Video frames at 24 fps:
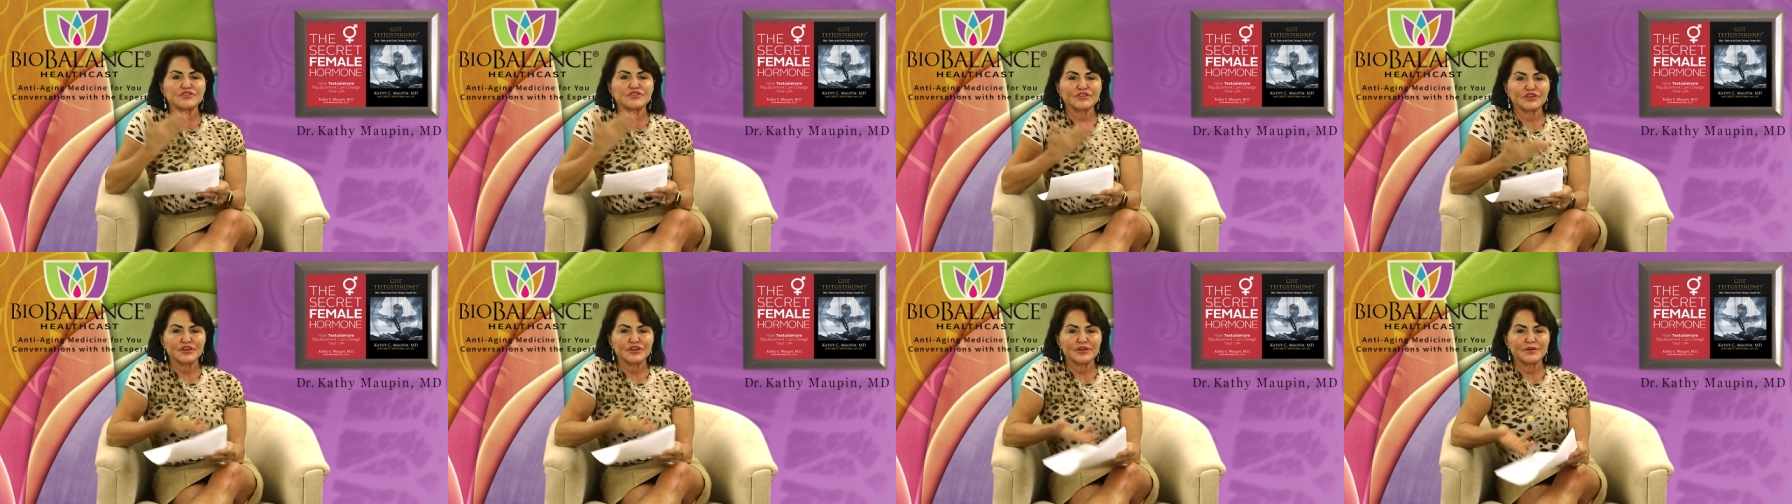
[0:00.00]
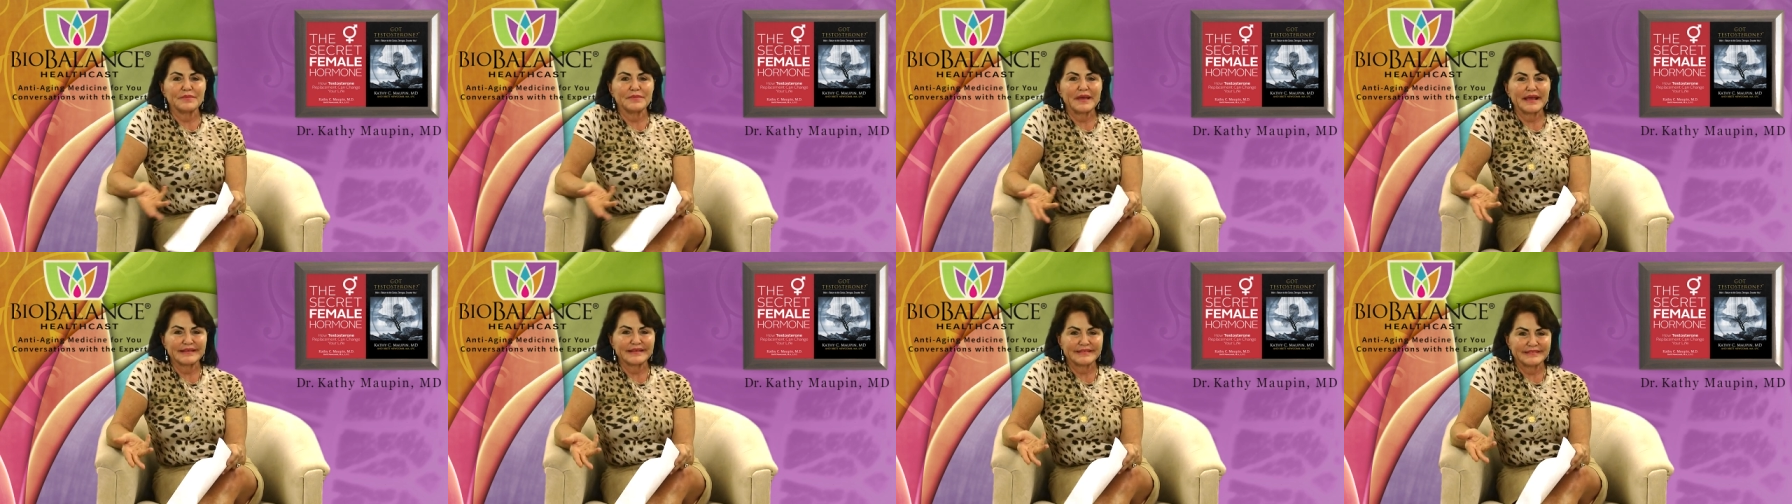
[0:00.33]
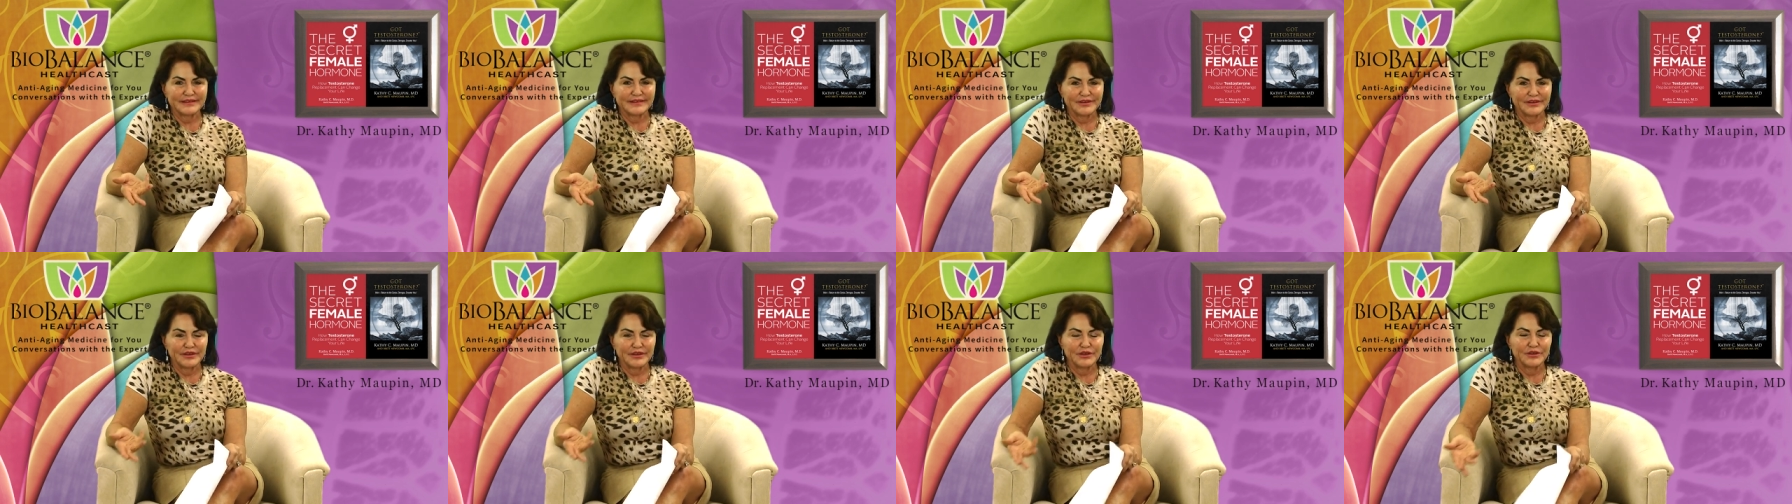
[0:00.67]
the good
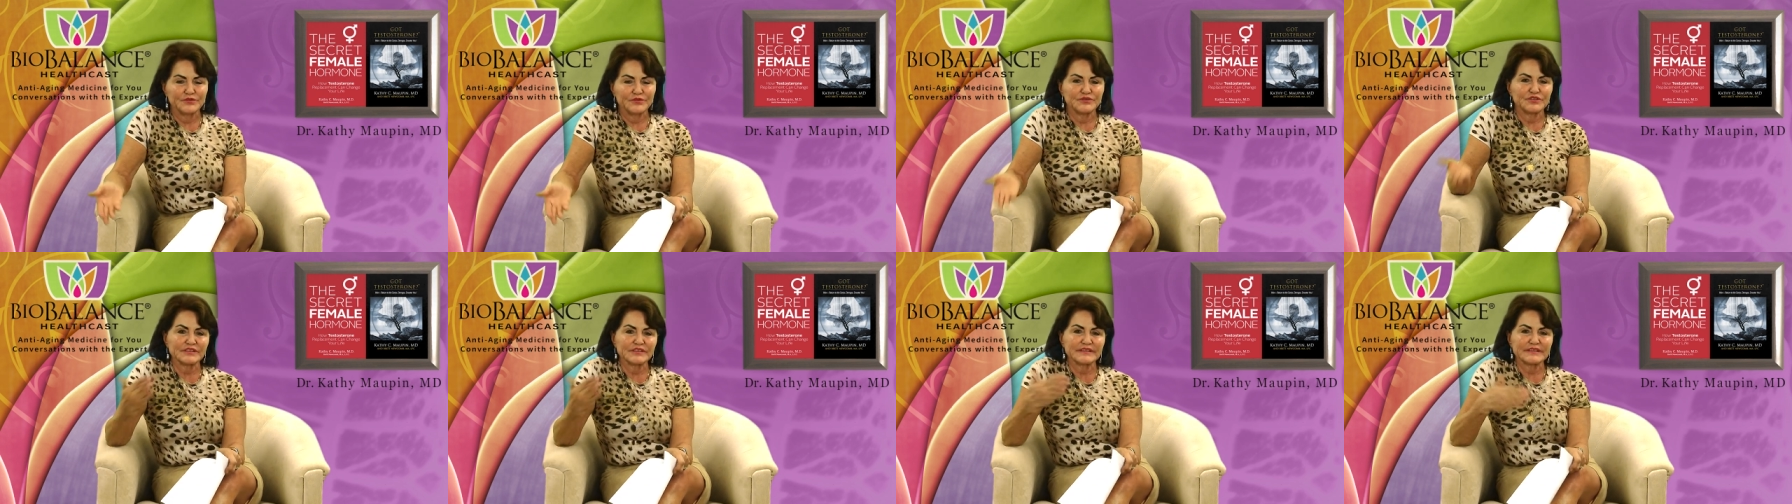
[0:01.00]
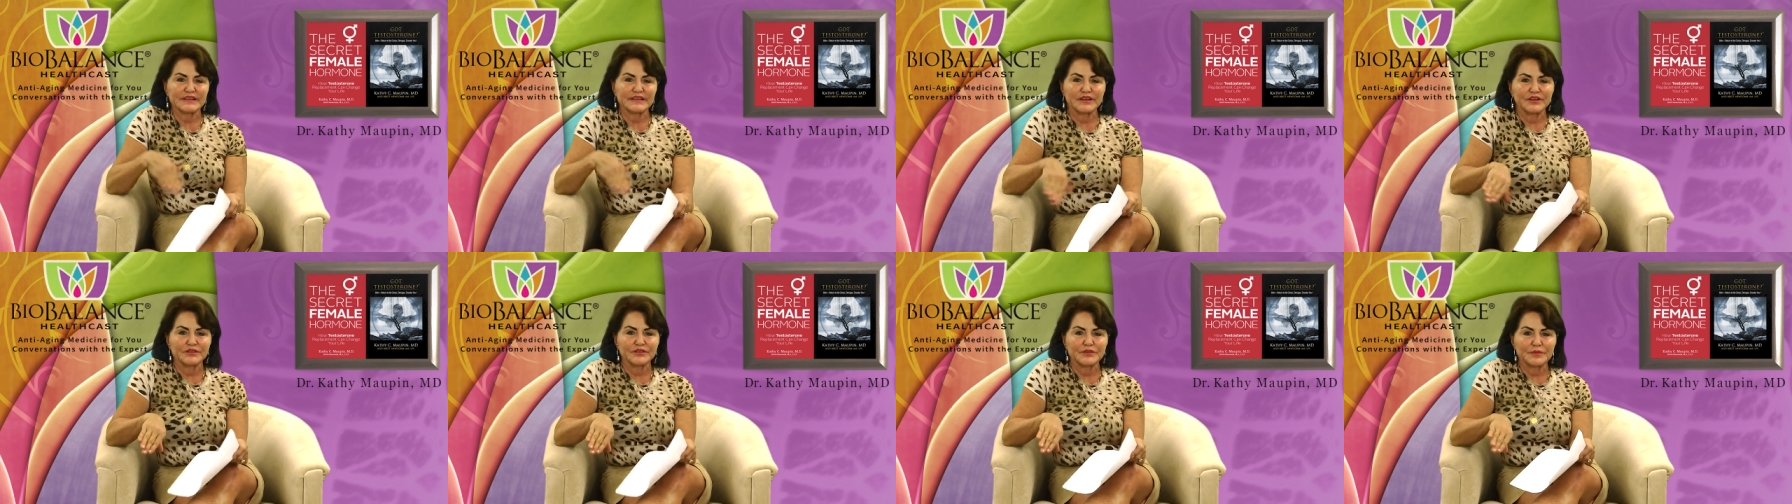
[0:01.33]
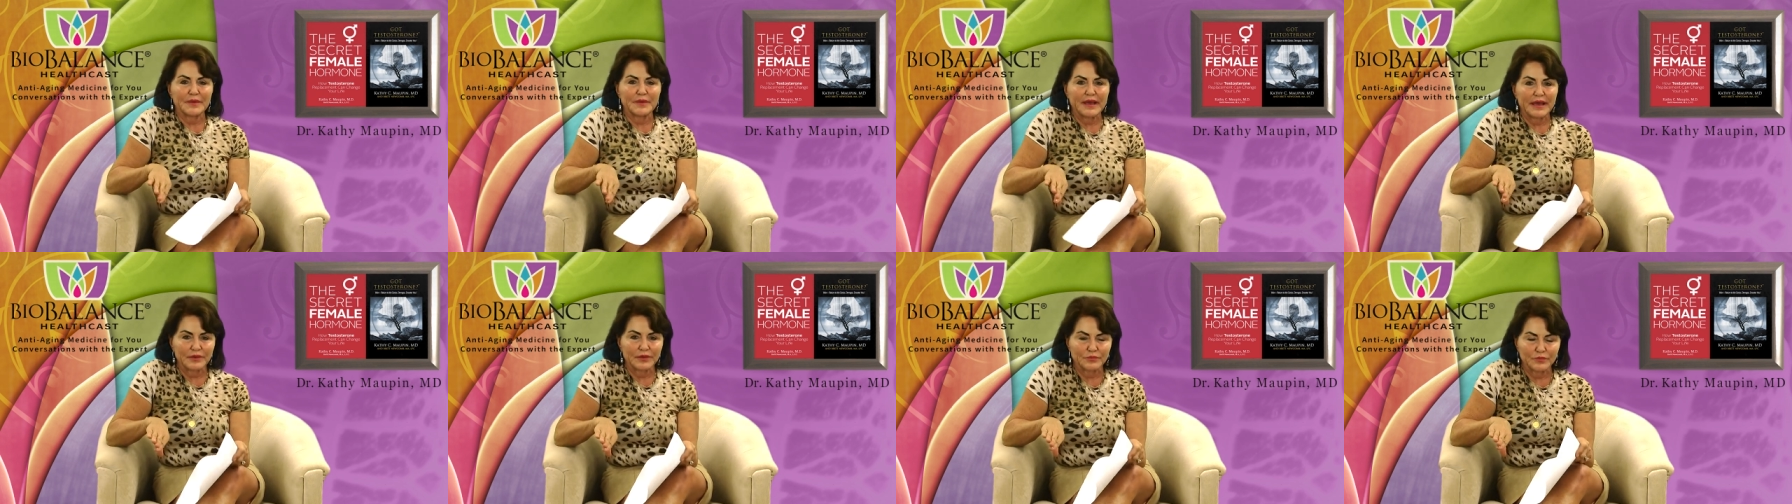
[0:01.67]
bacteria. You've just killed the
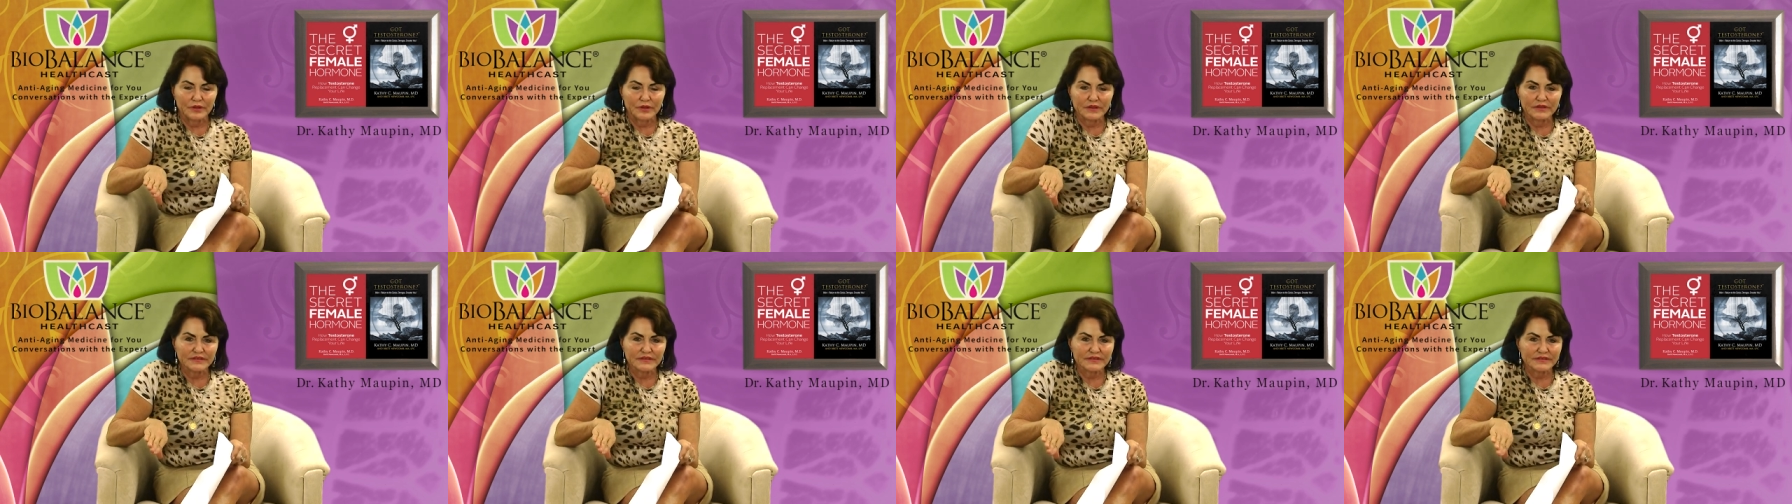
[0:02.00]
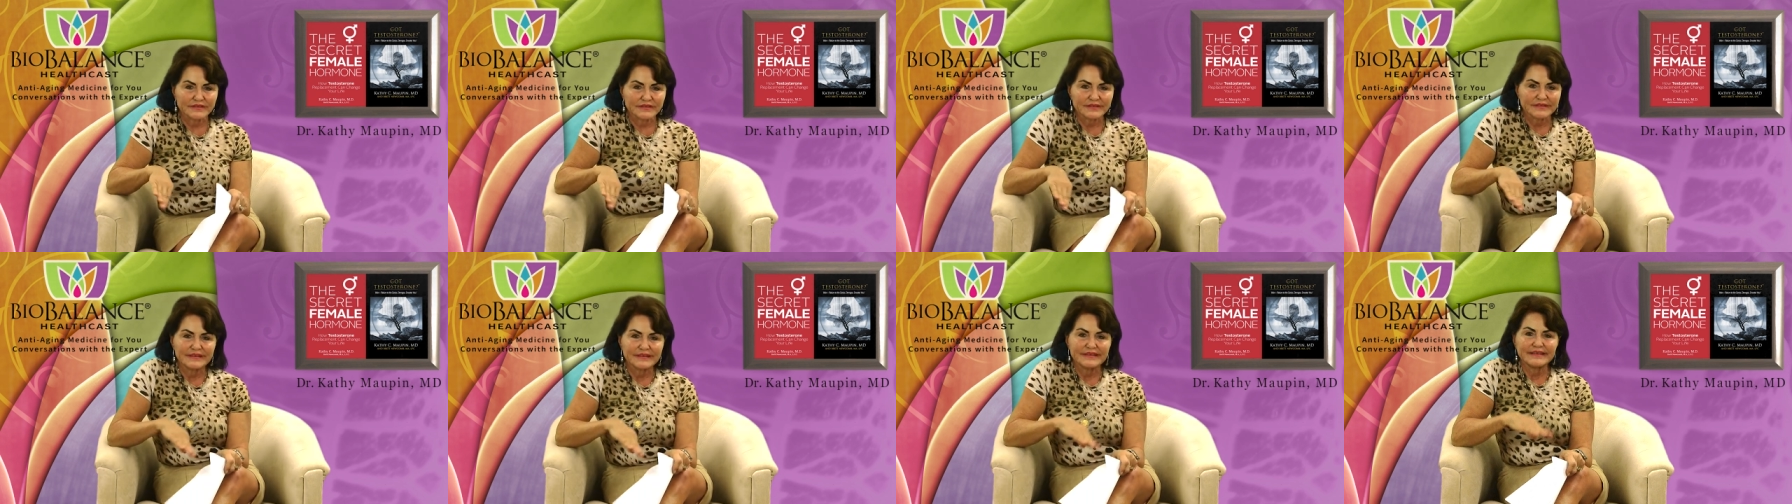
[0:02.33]
bad ones.